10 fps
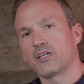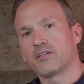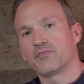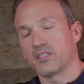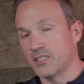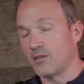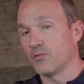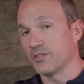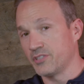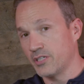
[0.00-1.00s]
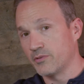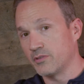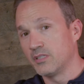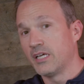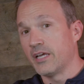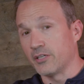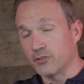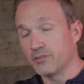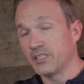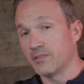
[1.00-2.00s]
of the Dalmore in general,
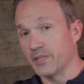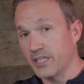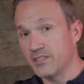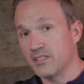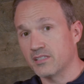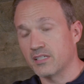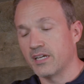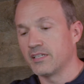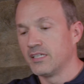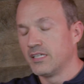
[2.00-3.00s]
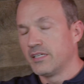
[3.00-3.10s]
including the Mackenzie clan,